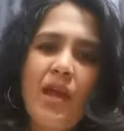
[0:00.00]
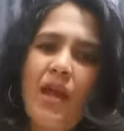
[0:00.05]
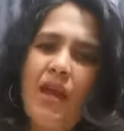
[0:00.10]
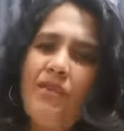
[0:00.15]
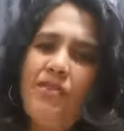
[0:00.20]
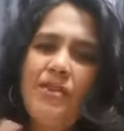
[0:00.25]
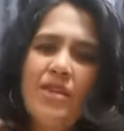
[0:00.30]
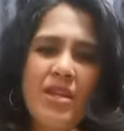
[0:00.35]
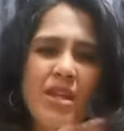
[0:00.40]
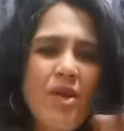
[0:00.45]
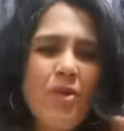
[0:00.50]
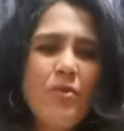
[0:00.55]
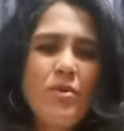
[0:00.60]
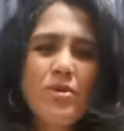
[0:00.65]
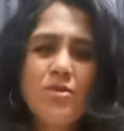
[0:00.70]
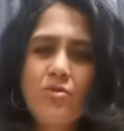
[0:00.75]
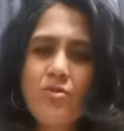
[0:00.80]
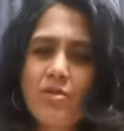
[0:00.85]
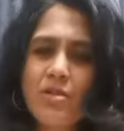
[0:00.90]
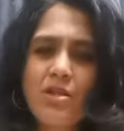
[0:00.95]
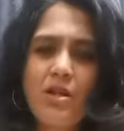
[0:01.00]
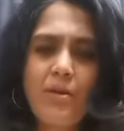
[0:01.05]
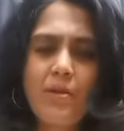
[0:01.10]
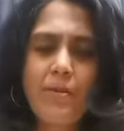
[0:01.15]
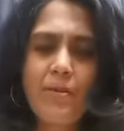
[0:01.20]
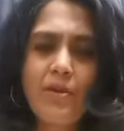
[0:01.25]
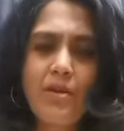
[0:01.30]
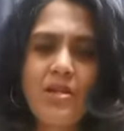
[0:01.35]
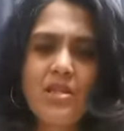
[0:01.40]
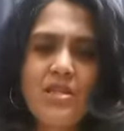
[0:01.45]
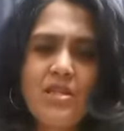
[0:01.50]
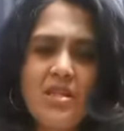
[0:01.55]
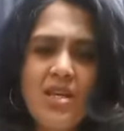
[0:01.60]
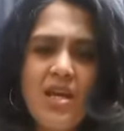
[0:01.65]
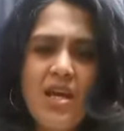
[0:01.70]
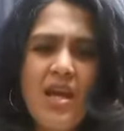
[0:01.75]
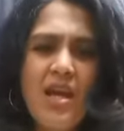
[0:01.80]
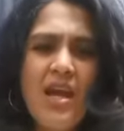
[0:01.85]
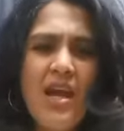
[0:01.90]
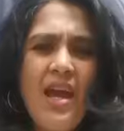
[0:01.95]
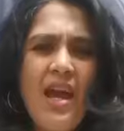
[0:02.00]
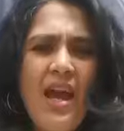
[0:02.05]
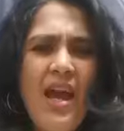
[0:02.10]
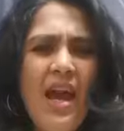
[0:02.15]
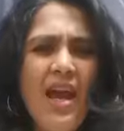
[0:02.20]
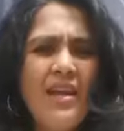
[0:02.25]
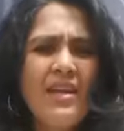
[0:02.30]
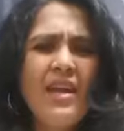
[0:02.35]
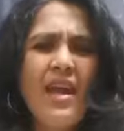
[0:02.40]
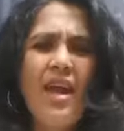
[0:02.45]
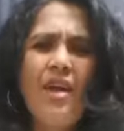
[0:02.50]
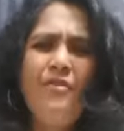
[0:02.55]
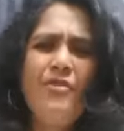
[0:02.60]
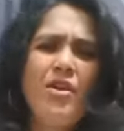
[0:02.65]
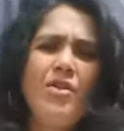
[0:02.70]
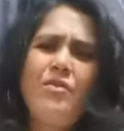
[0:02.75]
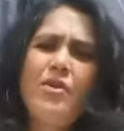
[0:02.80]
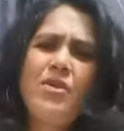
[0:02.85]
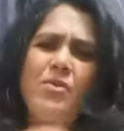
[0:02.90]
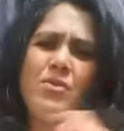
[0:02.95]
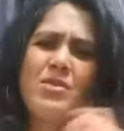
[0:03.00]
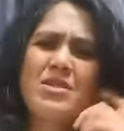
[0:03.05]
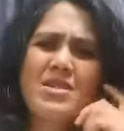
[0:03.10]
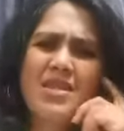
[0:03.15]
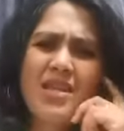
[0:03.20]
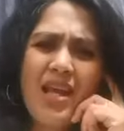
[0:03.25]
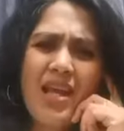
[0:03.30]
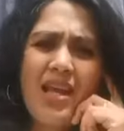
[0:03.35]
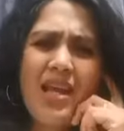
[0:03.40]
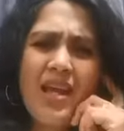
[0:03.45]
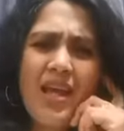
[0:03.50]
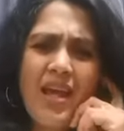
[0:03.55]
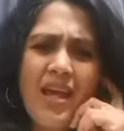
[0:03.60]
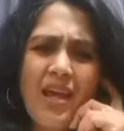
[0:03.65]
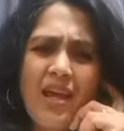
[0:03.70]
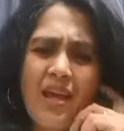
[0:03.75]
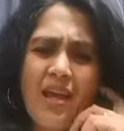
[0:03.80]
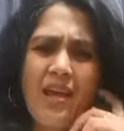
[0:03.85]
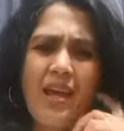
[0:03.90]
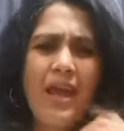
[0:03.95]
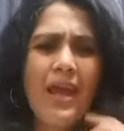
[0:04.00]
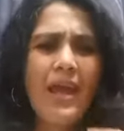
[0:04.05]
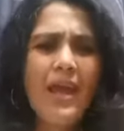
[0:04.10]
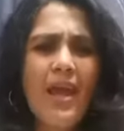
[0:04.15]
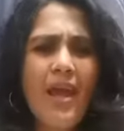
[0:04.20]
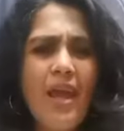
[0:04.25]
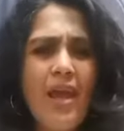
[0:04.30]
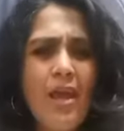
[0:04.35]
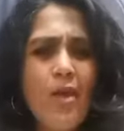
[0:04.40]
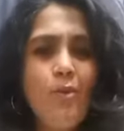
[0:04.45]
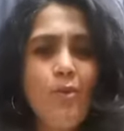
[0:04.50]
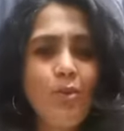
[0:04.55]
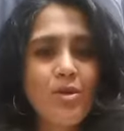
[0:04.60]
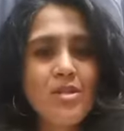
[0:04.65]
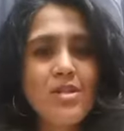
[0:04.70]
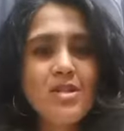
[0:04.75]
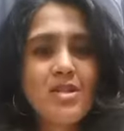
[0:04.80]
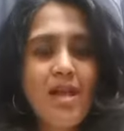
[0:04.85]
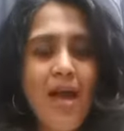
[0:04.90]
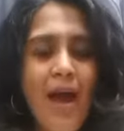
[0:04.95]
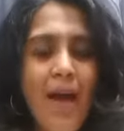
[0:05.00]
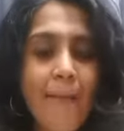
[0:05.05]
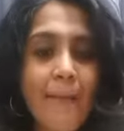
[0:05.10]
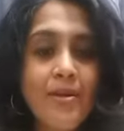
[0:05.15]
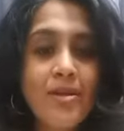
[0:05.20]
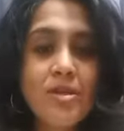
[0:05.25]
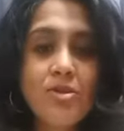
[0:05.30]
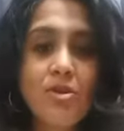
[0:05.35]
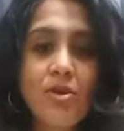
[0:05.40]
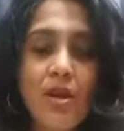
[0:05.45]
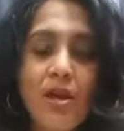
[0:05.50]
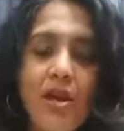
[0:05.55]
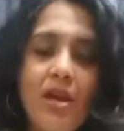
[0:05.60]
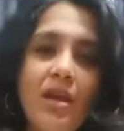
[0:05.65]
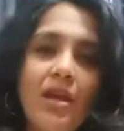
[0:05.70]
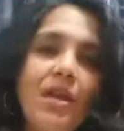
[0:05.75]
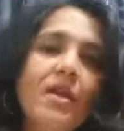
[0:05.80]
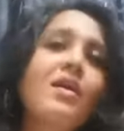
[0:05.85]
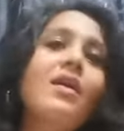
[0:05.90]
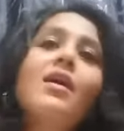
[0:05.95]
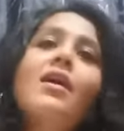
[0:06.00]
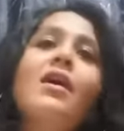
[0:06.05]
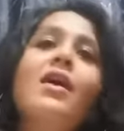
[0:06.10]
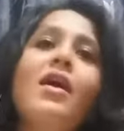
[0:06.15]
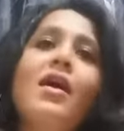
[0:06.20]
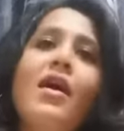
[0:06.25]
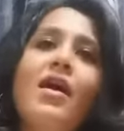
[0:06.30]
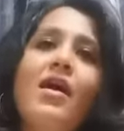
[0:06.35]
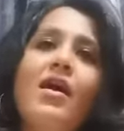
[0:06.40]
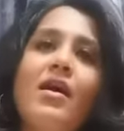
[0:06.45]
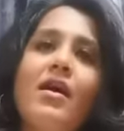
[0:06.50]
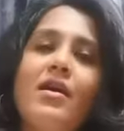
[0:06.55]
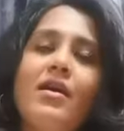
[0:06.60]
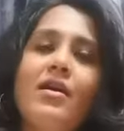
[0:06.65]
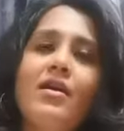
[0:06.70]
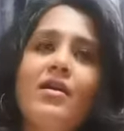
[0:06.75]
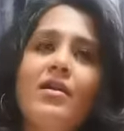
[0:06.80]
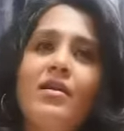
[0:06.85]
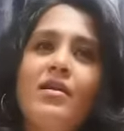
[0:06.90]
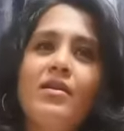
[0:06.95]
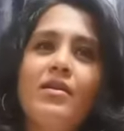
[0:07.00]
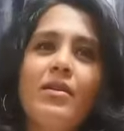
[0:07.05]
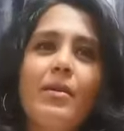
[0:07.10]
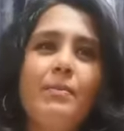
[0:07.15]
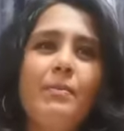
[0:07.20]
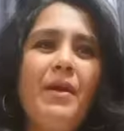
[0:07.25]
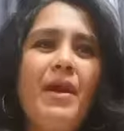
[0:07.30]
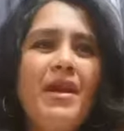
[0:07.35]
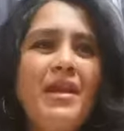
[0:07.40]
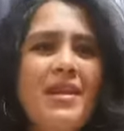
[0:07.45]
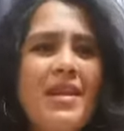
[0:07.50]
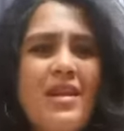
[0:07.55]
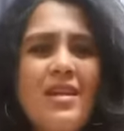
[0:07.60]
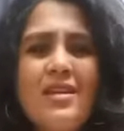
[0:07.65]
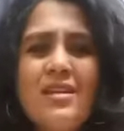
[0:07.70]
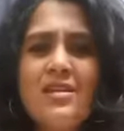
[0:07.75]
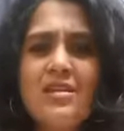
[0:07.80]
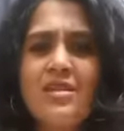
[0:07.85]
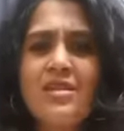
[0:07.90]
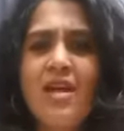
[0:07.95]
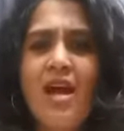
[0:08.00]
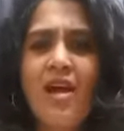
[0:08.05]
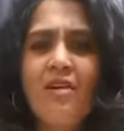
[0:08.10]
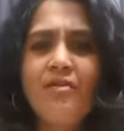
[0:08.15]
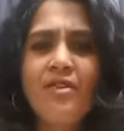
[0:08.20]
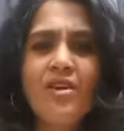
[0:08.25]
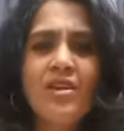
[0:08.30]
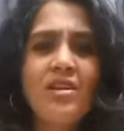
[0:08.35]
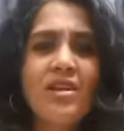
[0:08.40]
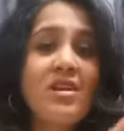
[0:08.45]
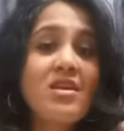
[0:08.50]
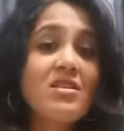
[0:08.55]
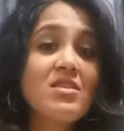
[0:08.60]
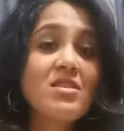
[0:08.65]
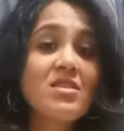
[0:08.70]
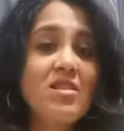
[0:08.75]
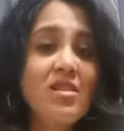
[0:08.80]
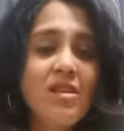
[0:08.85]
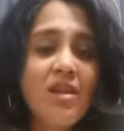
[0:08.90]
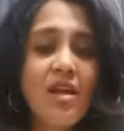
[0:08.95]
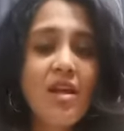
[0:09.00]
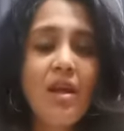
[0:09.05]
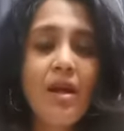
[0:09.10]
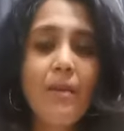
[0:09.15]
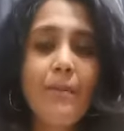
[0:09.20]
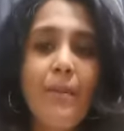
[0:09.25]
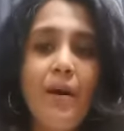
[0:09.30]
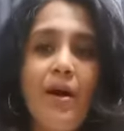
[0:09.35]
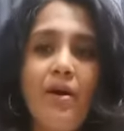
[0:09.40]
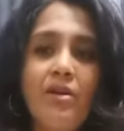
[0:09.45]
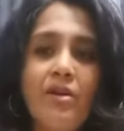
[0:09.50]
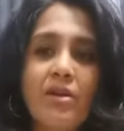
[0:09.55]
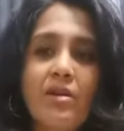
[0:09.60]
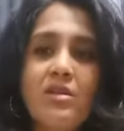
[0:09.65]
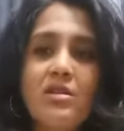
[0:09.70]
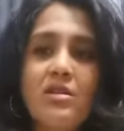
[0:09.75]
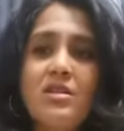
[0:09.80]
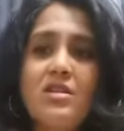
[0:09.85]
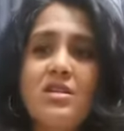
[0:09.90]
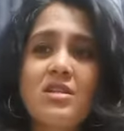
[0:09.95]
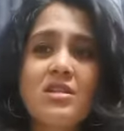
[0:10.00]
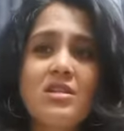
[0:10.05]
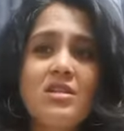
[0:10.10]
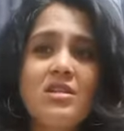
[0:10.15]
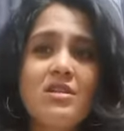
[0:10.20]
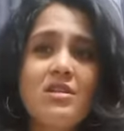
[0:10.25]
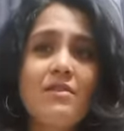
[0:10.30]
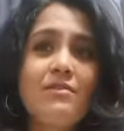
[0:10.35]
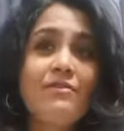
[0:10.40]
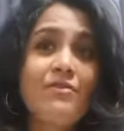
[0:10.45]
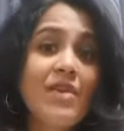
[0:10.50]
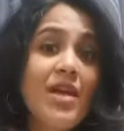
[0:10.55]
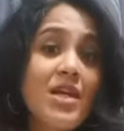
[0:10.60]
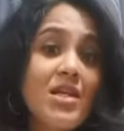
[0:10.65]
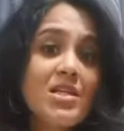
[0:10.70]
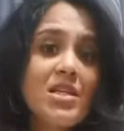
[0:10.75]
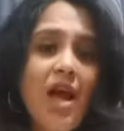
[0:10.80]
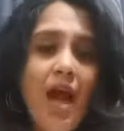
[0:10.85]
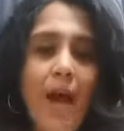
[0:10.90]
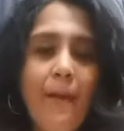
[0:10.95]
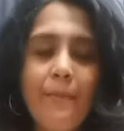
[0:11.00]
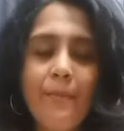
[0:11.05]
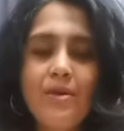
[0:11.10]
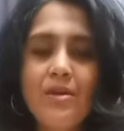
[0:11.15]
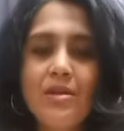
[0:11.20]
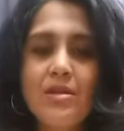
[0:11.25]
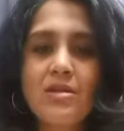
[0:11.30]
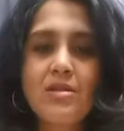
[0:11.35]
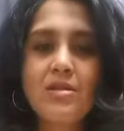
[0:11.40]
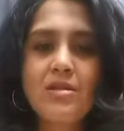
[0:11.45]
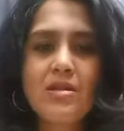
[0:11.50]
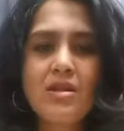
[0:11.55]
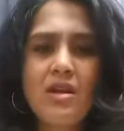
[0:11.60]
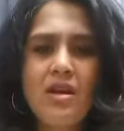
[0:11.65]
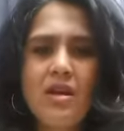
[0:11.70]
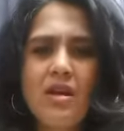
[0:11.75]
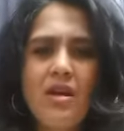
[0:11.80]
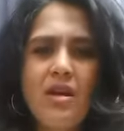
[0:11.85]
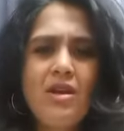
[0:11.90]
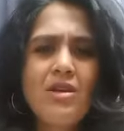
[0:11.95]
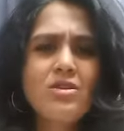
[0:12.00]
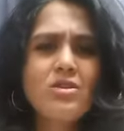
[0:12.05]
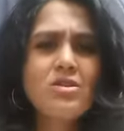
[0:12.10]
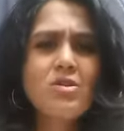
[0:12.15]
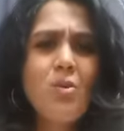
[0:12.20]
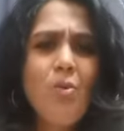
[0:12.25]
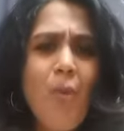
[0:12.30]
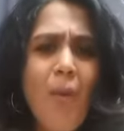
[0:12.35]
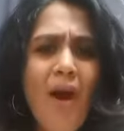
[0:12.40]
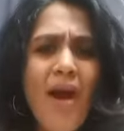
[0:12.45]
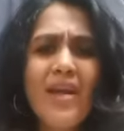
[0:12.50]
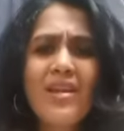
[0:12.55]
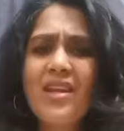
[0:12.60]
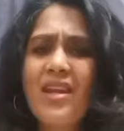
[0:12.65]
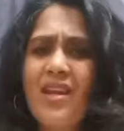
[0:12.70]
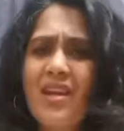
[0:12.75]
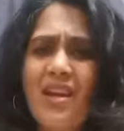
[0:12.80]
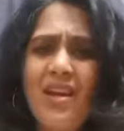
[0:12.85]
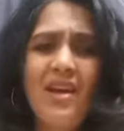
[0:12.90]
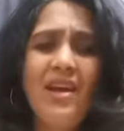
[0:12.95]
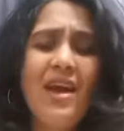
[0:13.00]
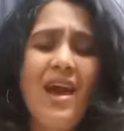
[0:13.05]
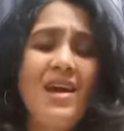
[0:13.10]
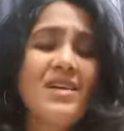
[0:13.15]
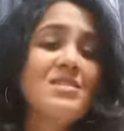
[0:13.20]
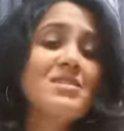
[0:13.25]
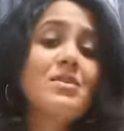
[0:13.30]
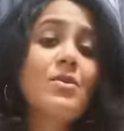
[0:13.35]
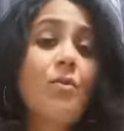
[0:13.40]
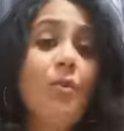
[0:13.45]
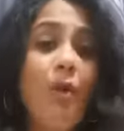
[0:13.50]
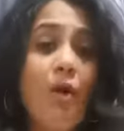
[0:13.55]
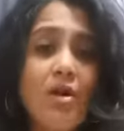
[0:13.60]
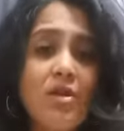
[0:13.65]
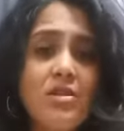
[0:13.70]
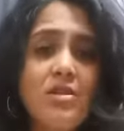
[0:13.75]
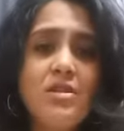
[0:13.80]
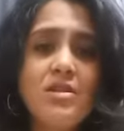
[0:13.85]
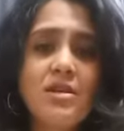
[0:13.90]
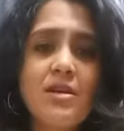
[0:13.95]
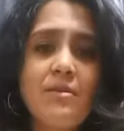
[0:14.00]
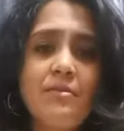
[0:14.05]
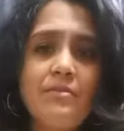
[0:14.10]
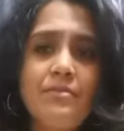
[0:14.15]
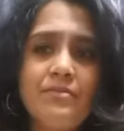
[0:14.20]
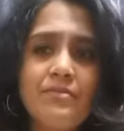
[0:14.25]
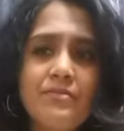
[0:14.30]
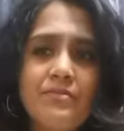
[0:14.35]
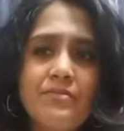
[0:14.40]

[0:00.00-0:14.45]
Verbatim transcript: Everything was so turbulent and everyone was thinking like hey what has happened to King? The painting doesn't have anything cynic about it, it doesn't reflect happiness, so, why the king has rewarded him?